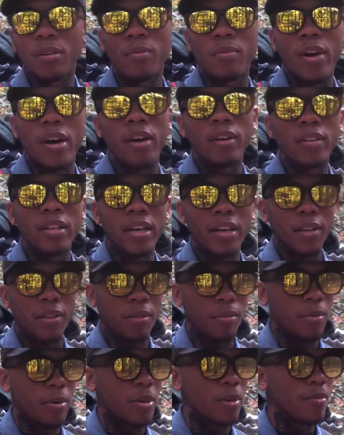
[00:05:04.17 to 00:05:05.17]
around like
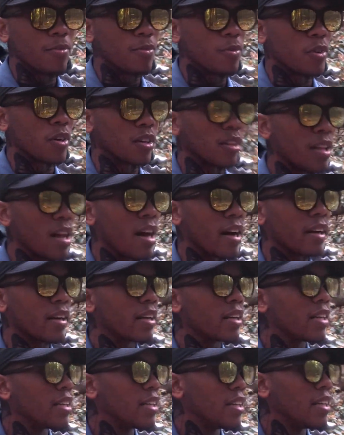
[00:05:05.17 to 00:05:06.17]
3 or 4 o'clock.
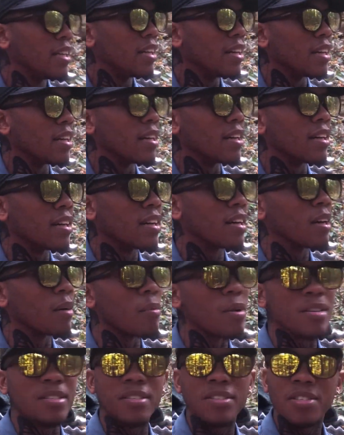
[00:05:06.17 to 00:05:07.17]
I
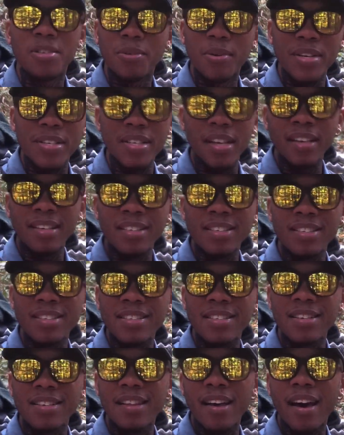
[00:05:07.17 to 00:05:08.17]
wasn't too excited to
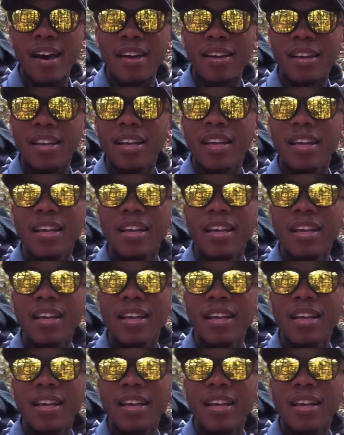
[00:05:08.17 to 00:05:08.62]
see that.